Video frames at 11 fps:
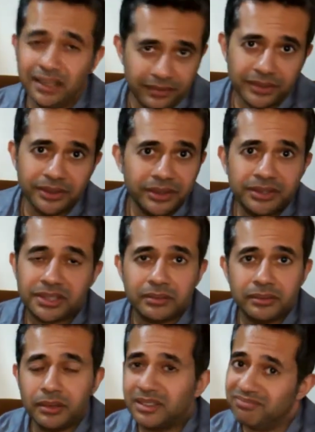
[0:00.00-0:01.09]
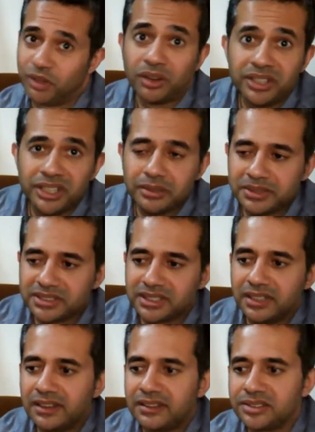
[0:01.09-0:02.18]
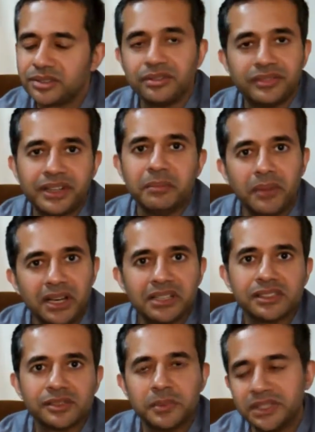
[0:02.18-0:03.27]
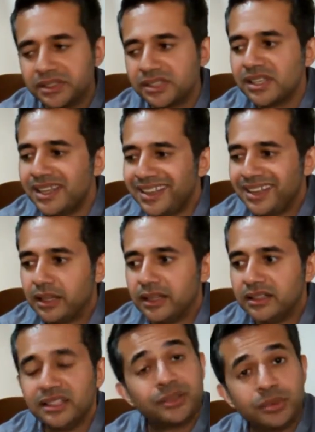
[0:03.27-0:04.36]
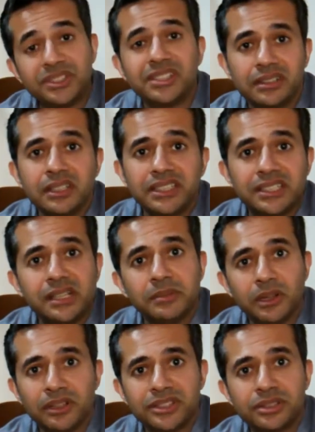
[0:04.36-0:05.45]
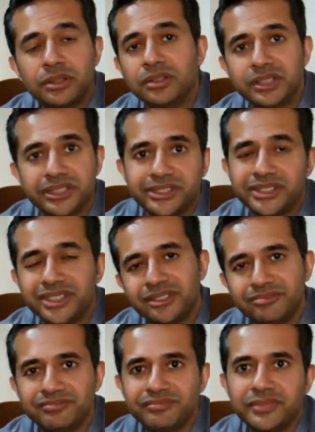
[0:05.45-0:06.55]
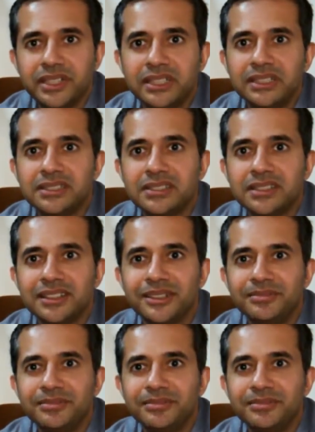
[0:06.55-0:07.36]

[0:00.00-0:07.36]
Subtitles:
if you're used to non-Cuban cigars or very mild smokes, then this would certainly seem a lot stronger. So it's